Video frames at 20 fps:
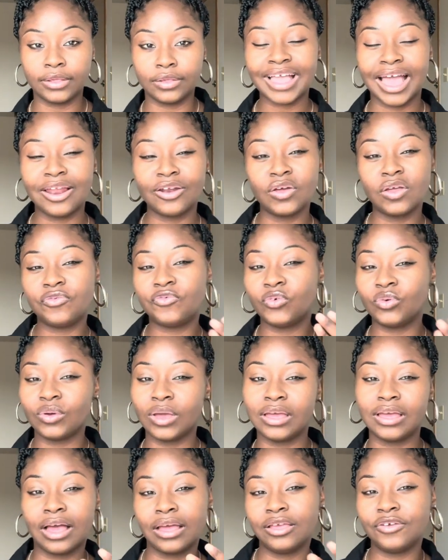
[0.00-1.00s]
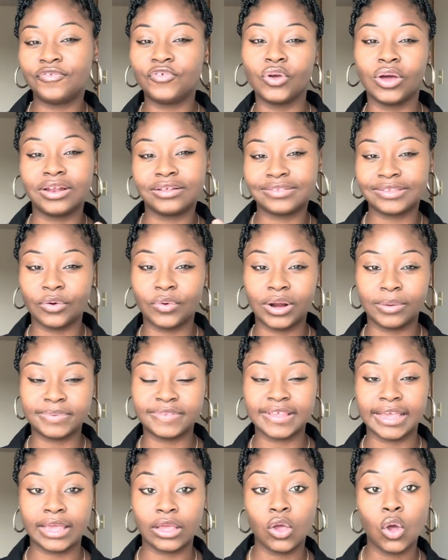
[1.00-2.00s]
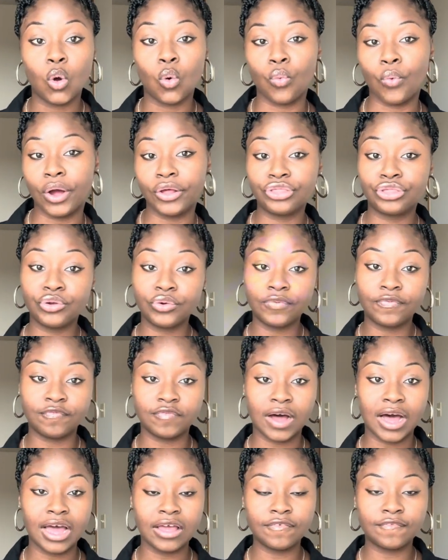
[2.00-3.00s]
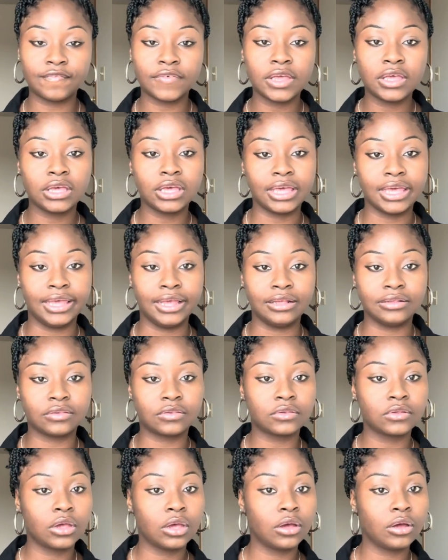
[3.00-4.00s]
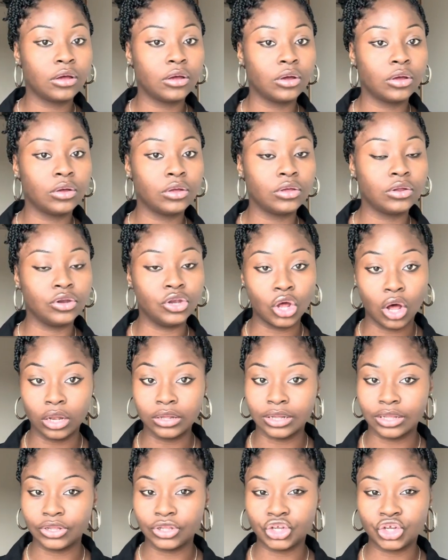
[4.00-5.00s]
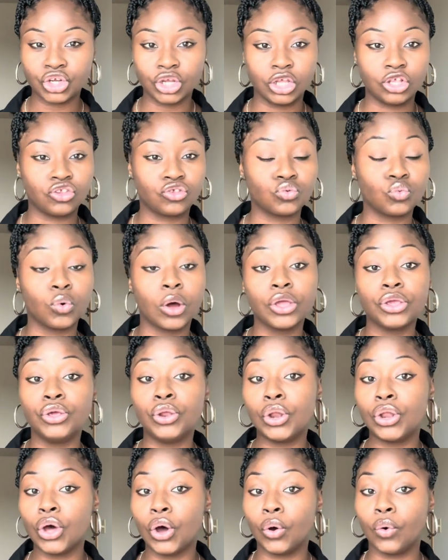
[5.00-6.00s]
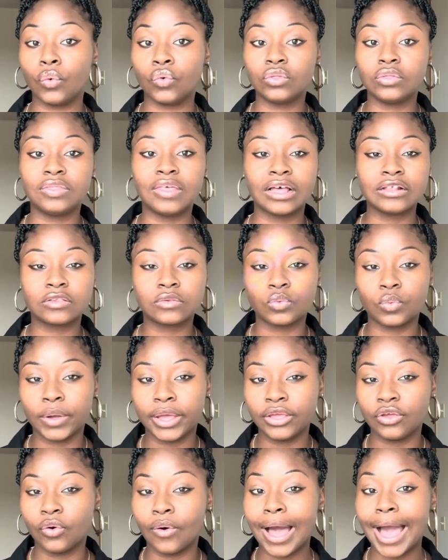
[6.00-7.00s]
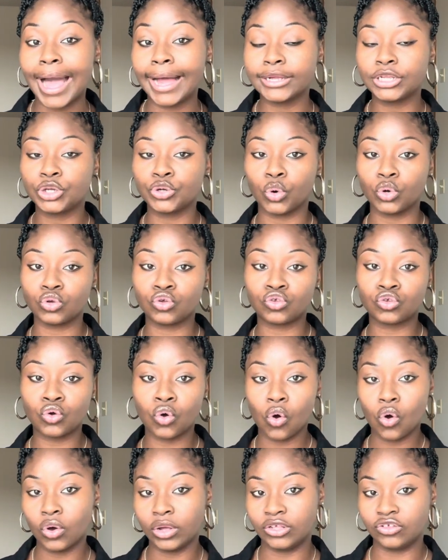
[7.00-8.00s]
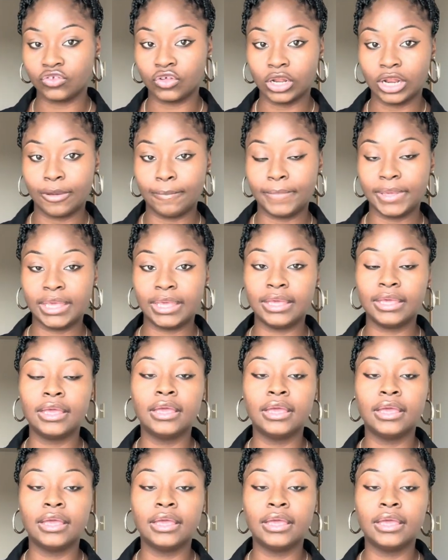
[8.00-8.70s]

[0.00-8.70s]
I don't know if you understand what I'm saying. 1 through 5 is knowledge, is what you know. That's where your actual score is gonna be.